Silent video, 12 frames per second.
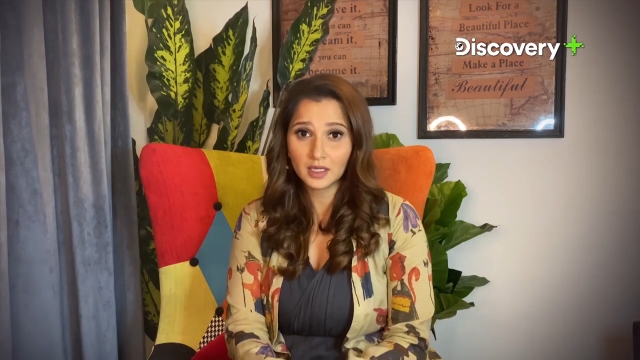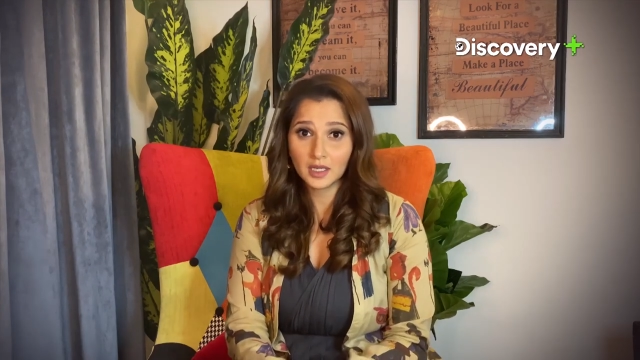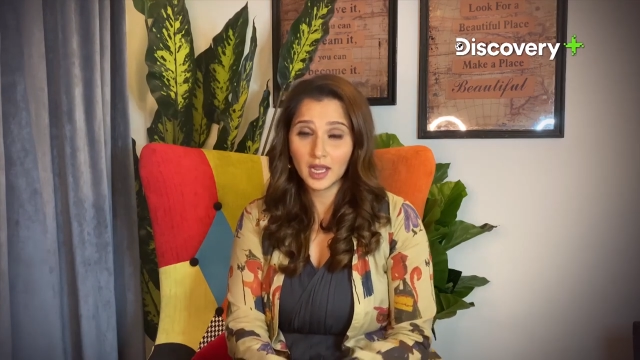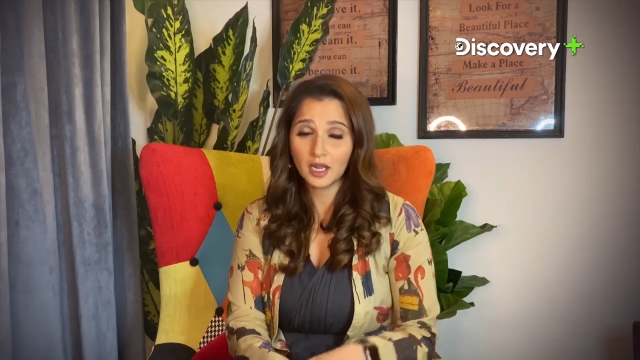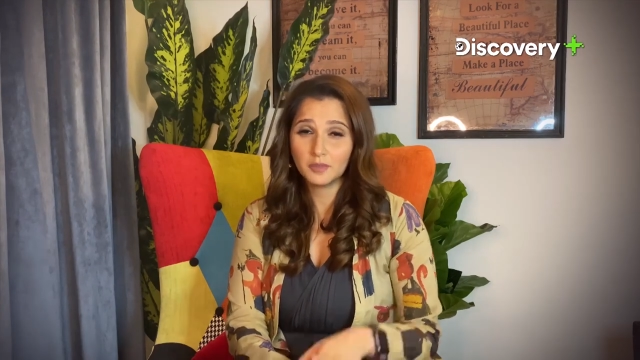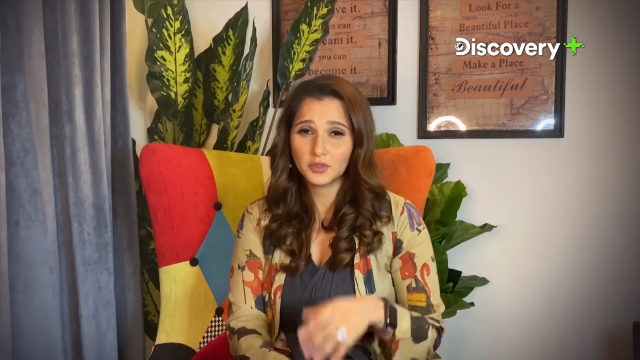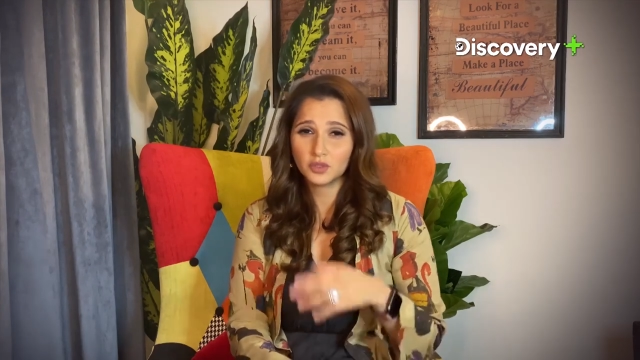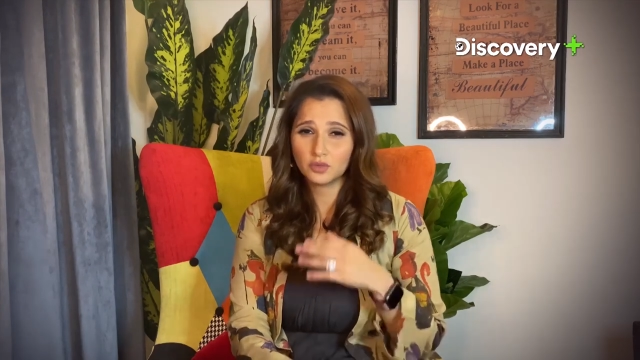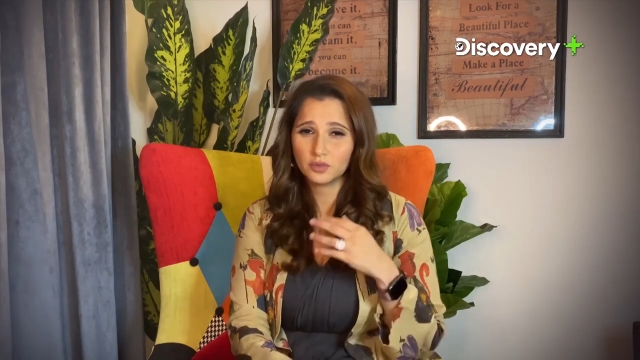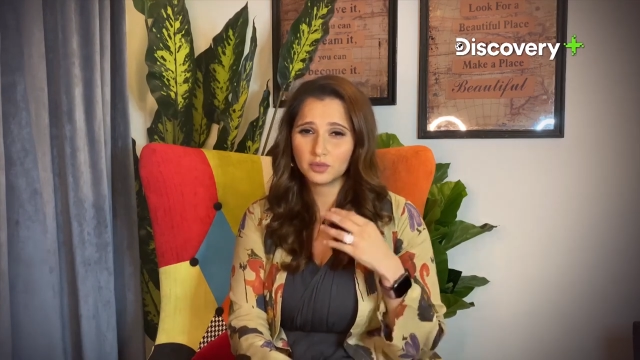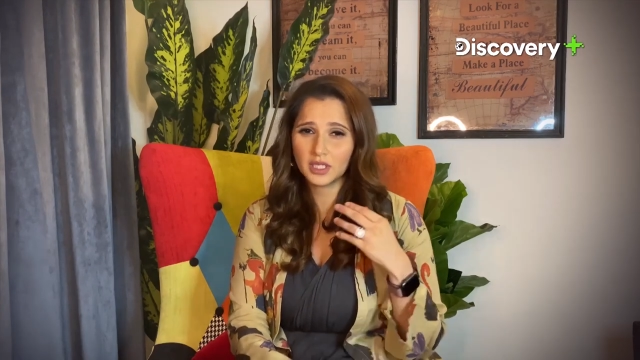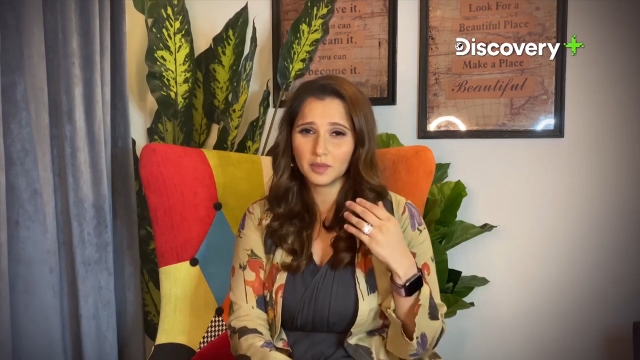it helps
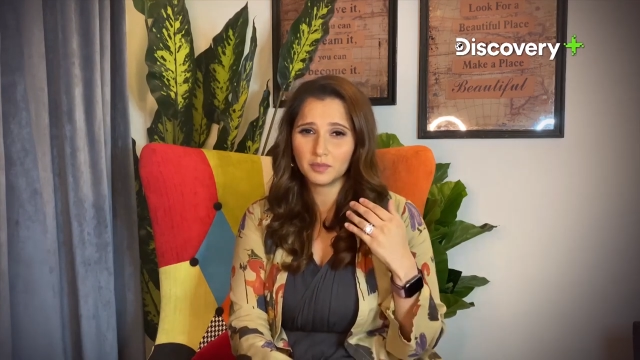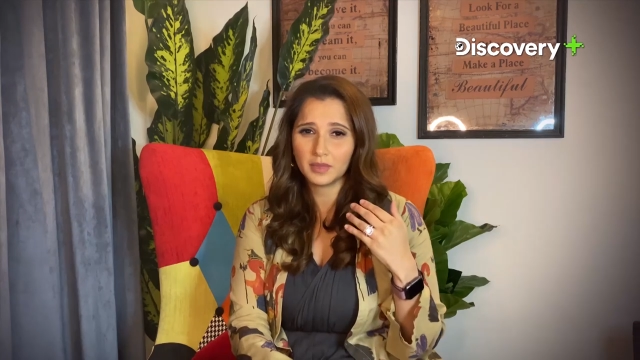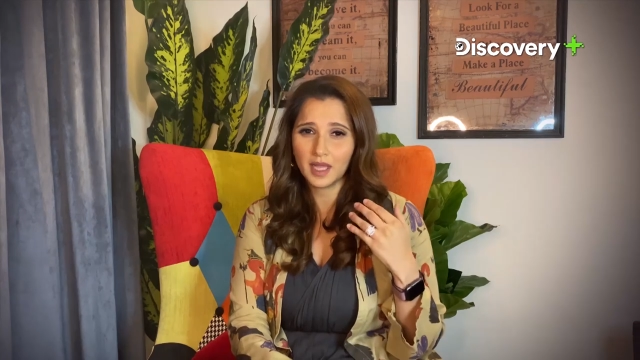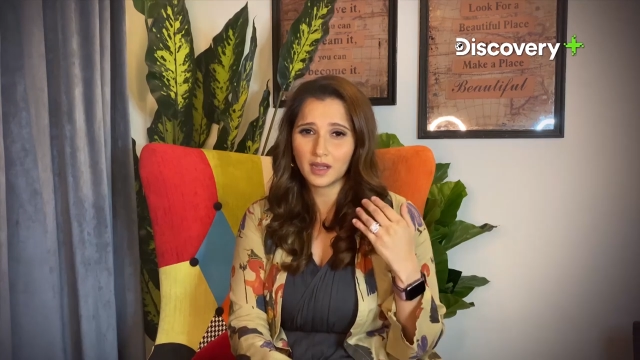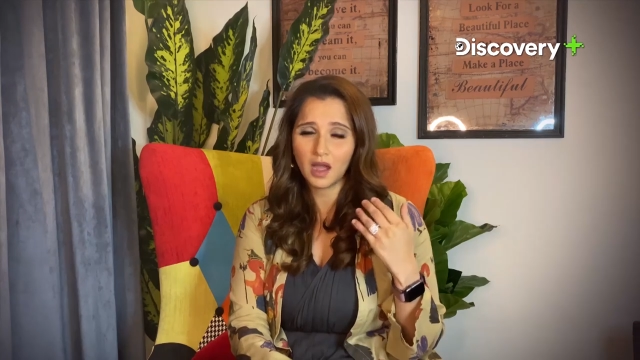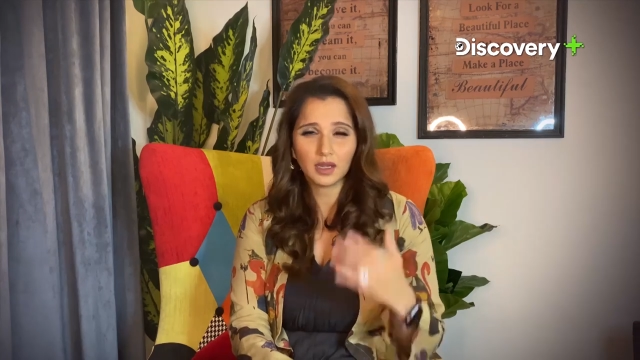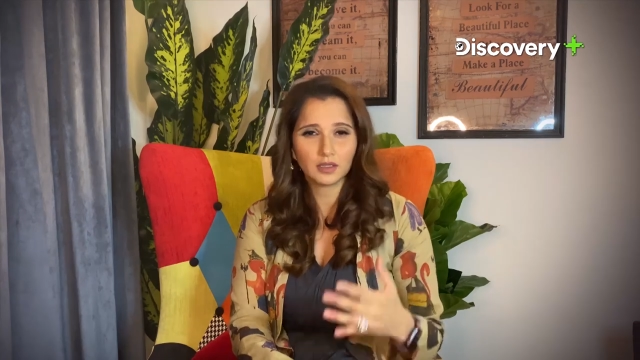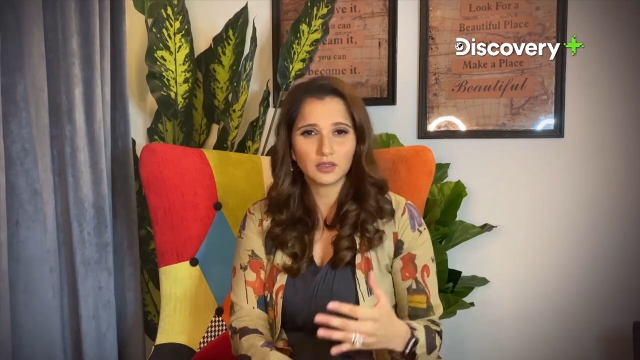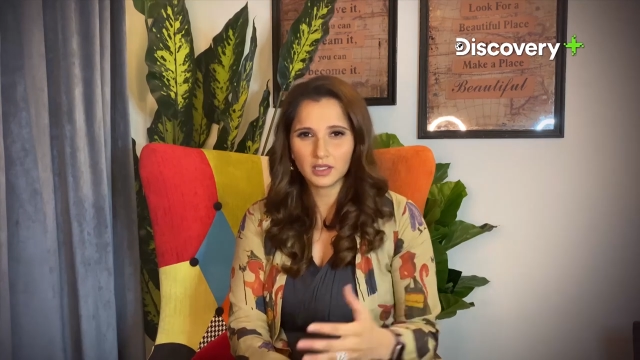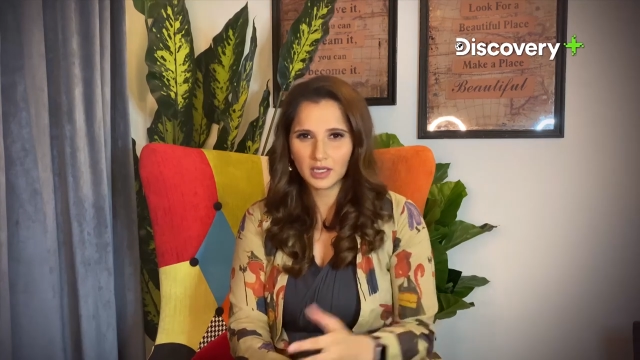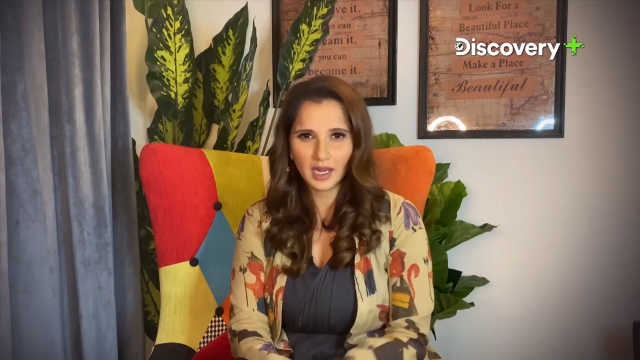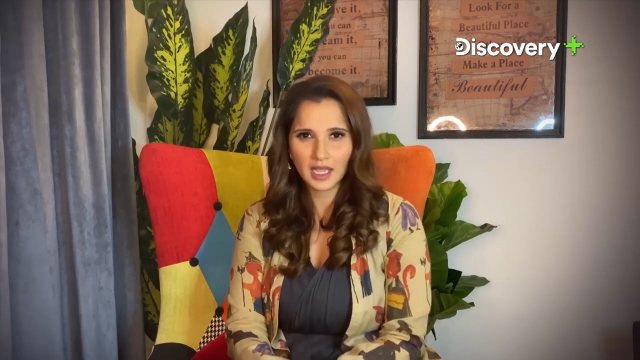you keep that
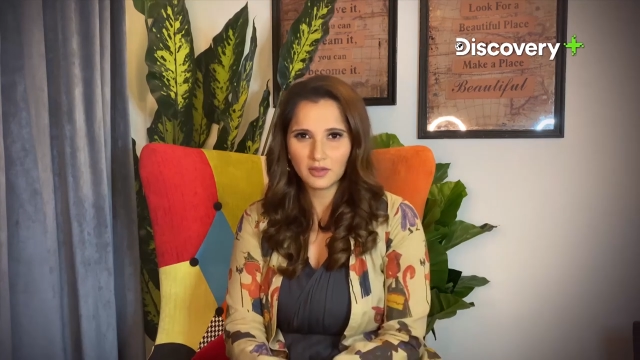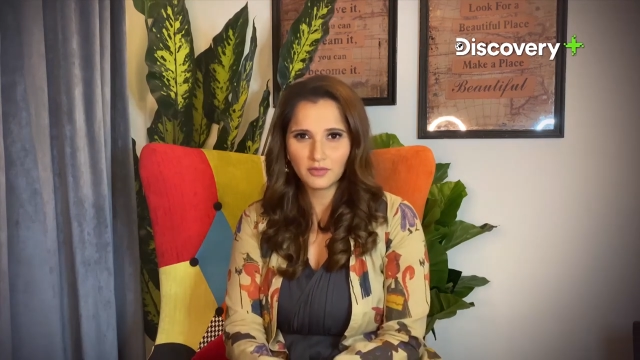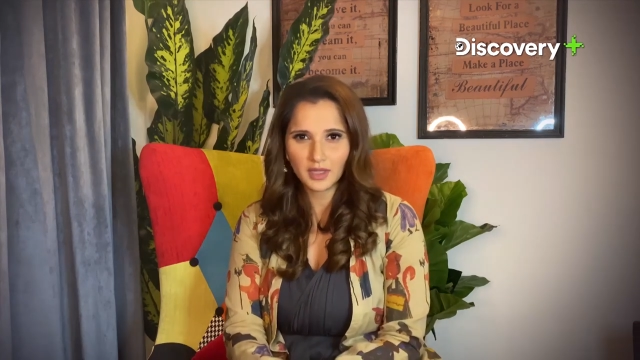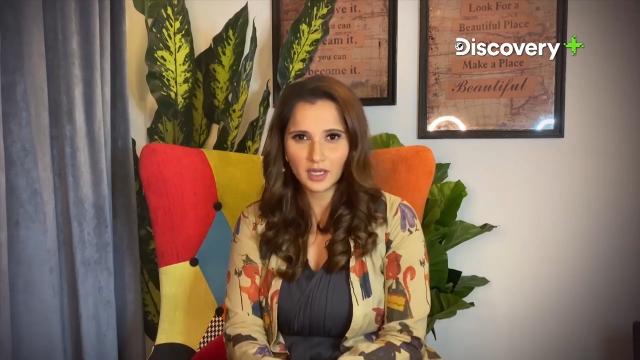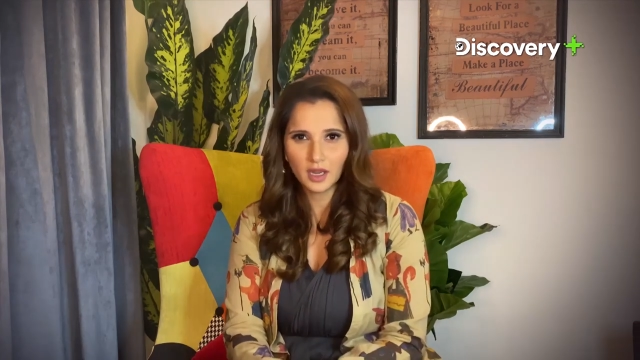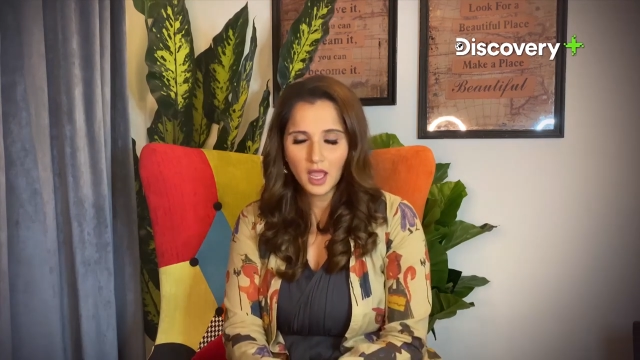hunger alive and